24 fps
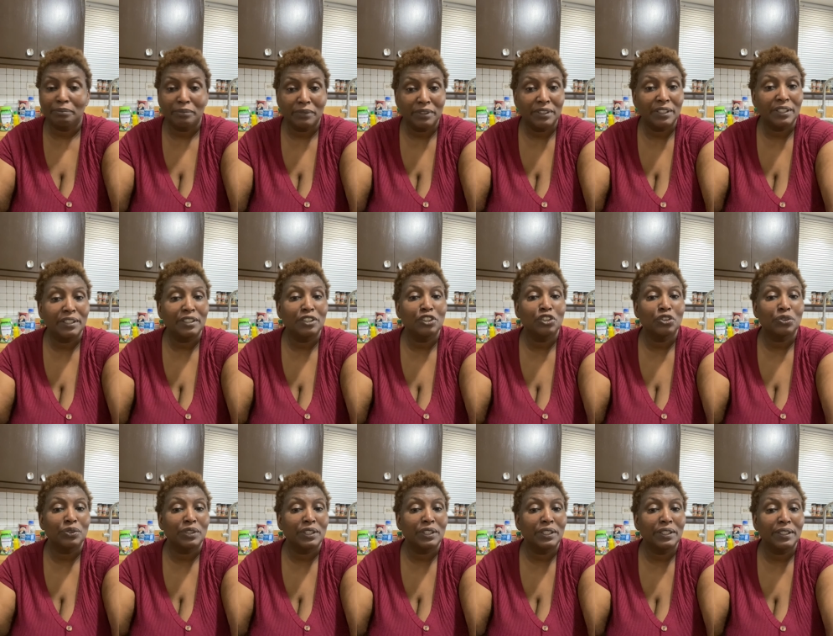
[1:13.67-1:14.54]
things you
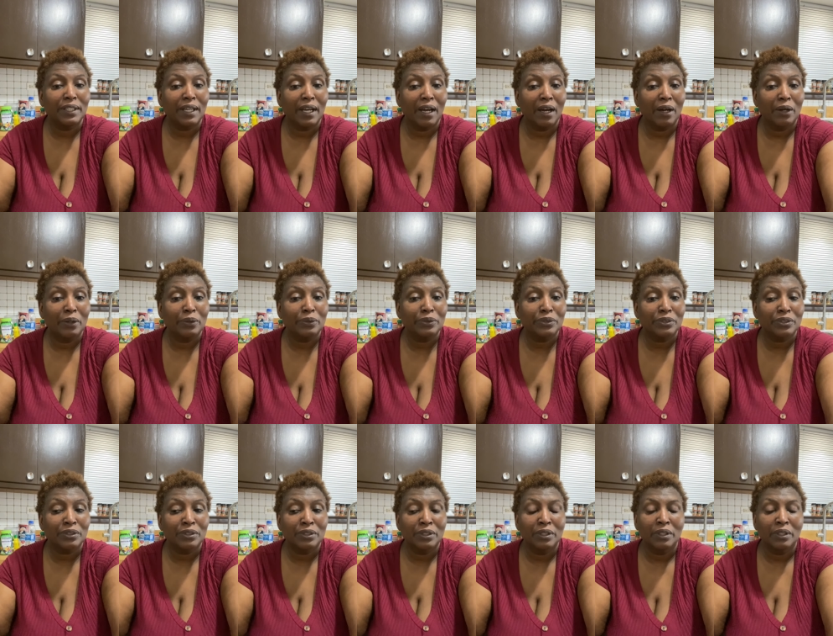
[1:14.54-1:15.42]
need in the
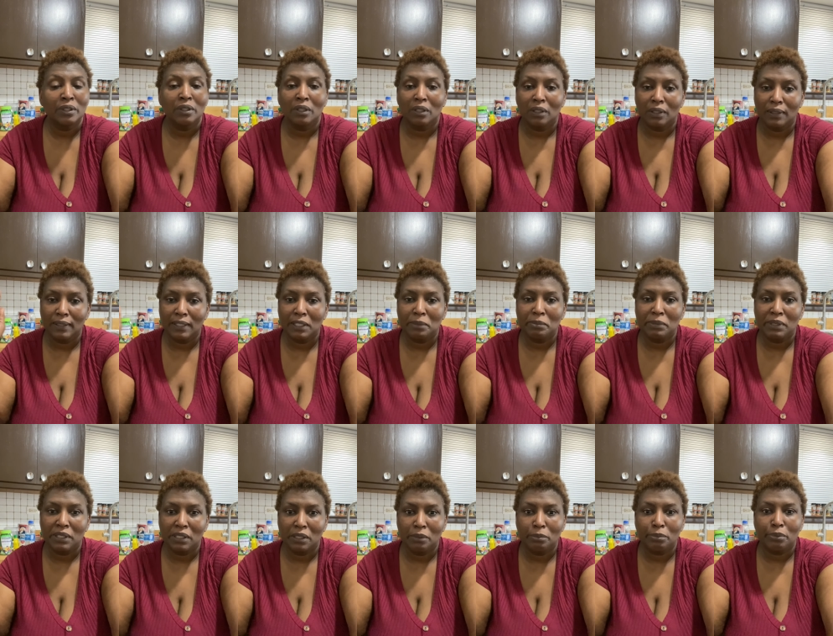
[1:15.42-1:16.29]
house, let me
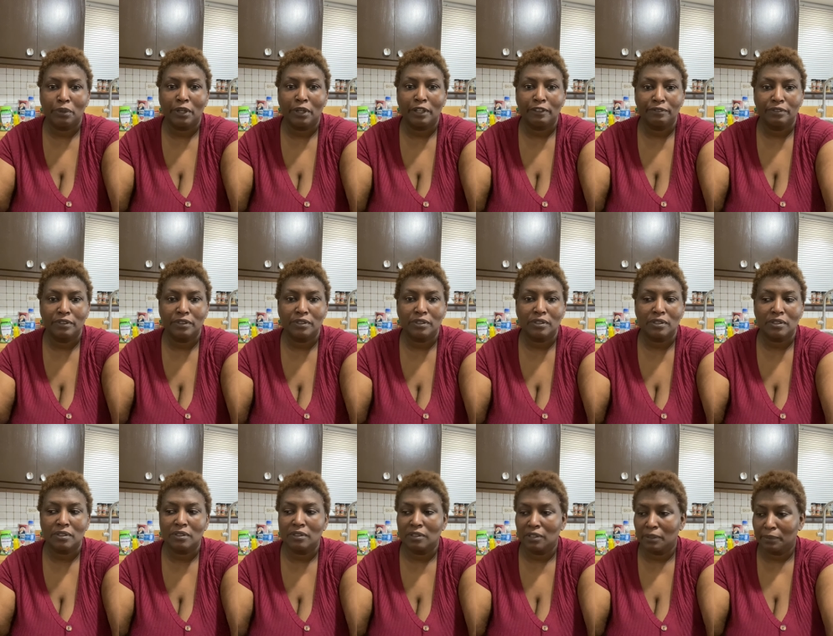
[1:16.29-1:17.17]
eat
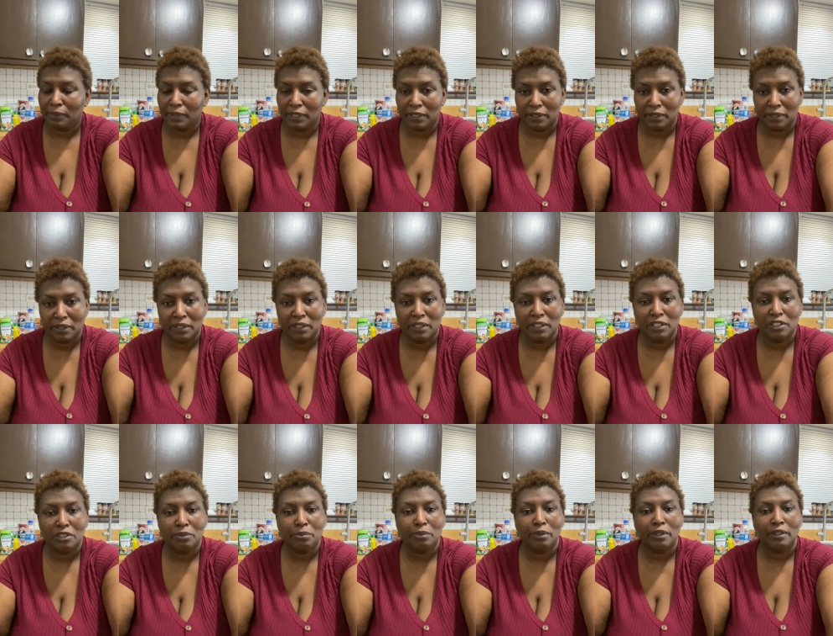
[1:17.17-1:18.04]
breakfast. Let me get a
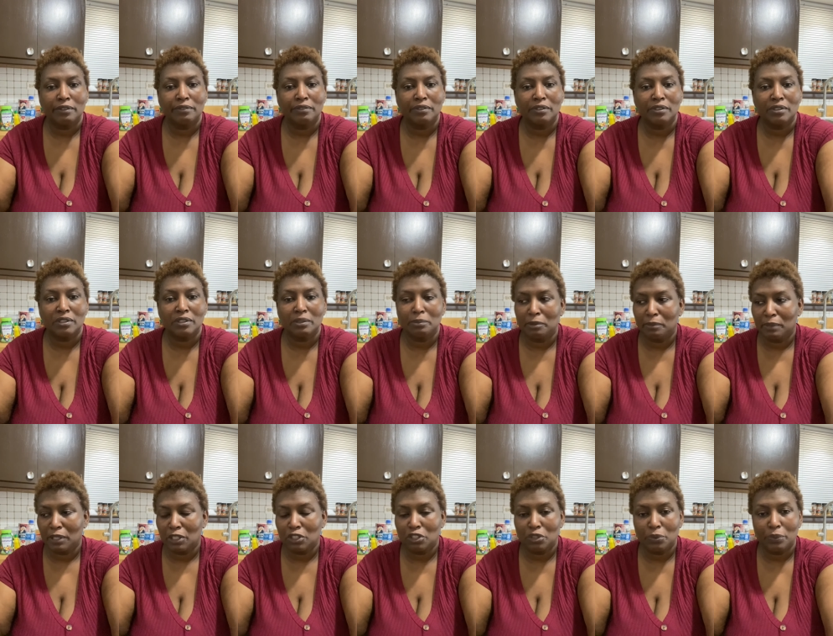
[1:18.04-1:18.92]
kid's breakfast. Let me
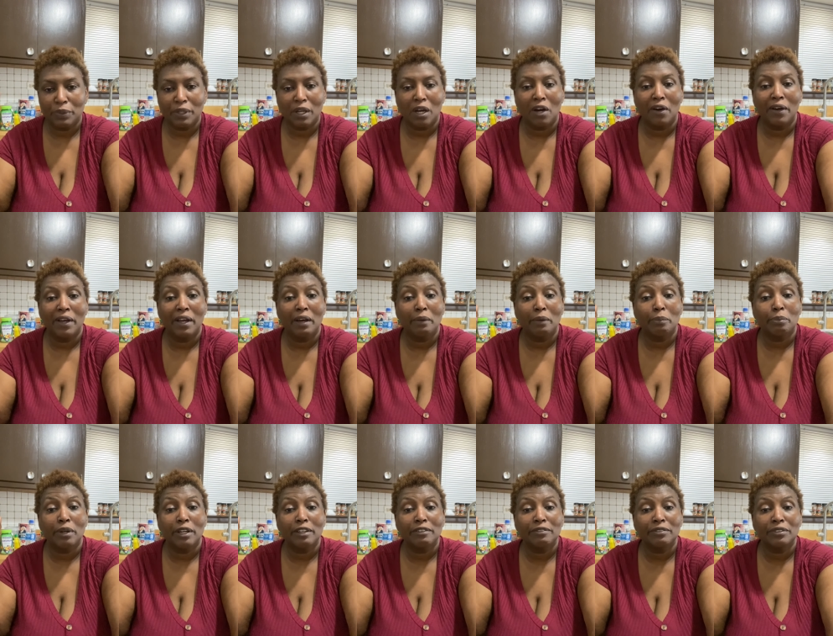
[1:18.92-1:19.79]
make sure we all have
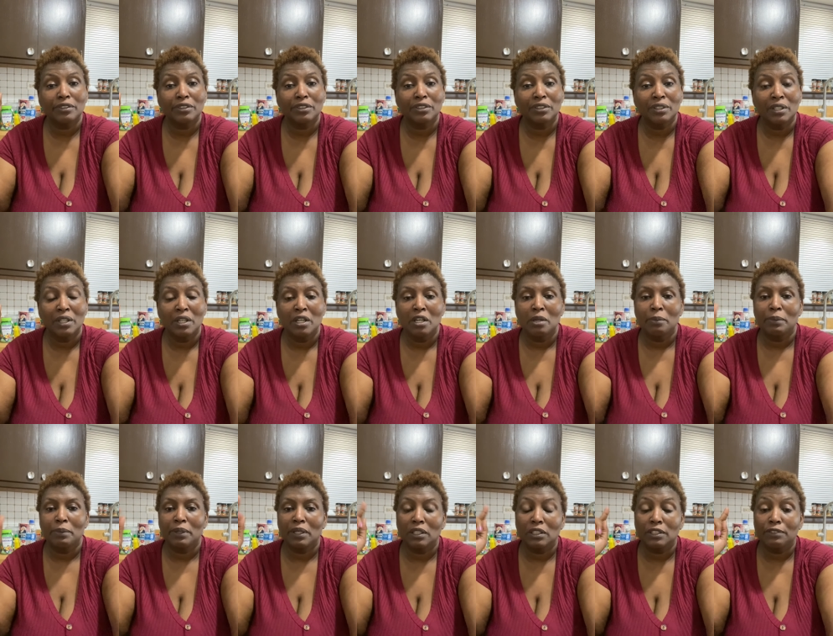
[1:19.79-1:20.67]
breakfast.
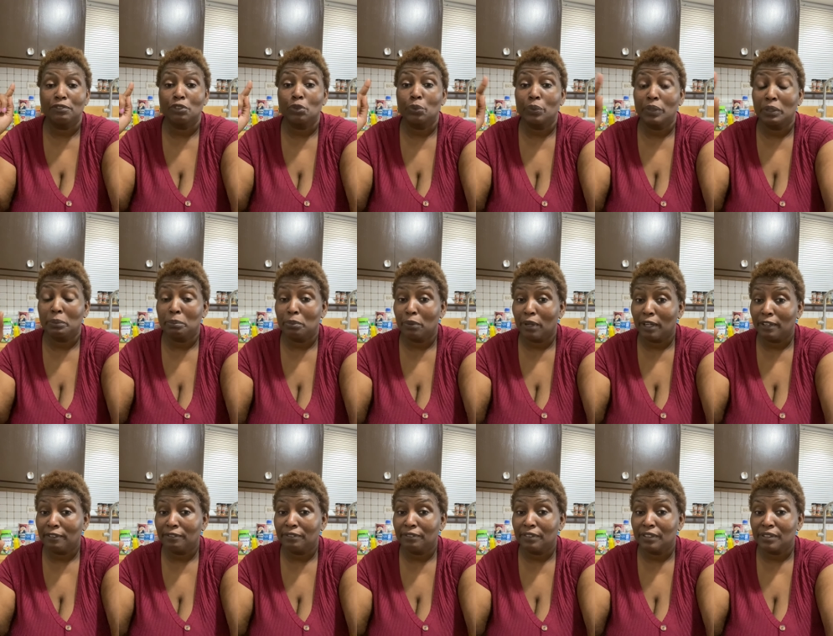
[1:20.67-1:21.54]
Because if you eat
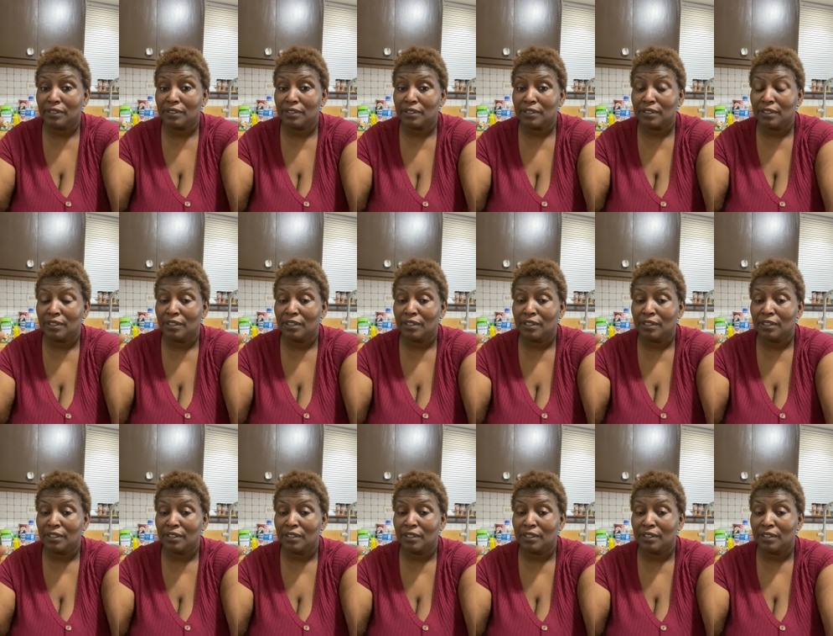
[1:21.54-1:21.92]
breakfast,